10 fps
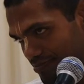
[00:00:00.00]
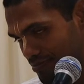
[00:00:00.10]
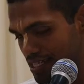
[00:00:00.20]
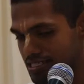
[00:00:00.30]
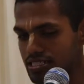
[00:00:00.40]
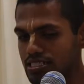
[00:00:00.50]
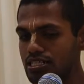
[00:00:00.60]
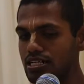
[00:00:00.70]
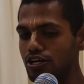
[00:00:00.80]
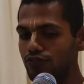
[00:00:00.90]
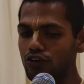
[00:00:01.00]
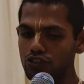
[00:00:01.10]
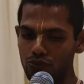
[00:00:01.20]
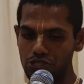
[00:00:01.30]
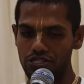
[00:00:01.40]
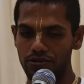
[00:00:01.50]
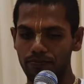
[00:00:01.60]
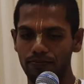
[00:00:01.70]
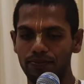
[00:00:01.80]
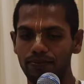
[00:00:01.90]
There's a fourth question.
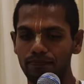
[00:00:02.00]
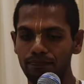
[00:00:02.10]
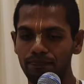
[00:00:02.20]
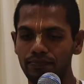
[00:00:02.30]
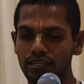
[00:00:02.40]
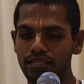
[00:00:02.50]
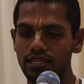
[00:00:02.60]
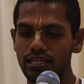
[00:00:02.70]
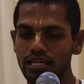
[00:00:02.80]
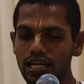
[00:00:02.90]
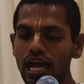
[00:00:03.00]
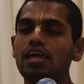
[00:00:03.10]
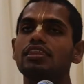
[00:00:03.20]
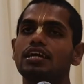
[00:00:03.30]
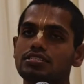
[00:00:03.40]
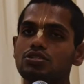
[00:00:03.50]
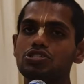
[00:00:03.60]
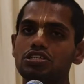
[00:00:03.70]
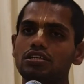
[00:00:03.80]
And next